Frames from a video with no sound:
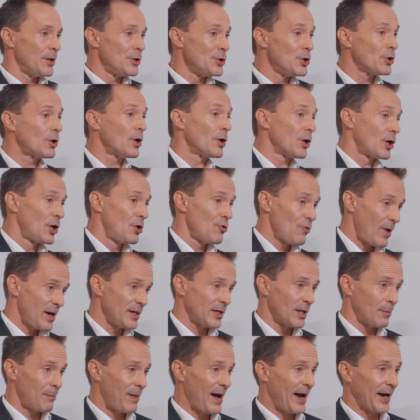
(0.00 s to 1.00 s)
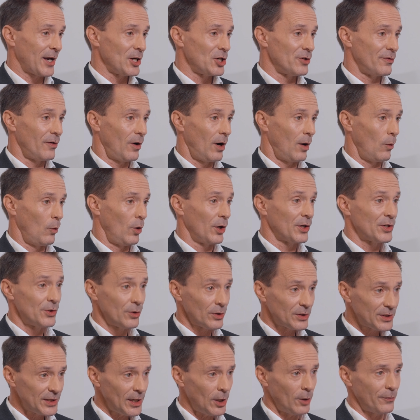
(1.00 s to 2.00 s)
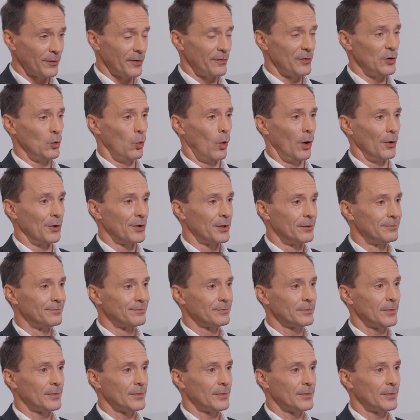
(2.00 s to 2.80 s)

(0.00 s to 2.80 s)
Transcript: You can curate the package of artworks yourself if you want.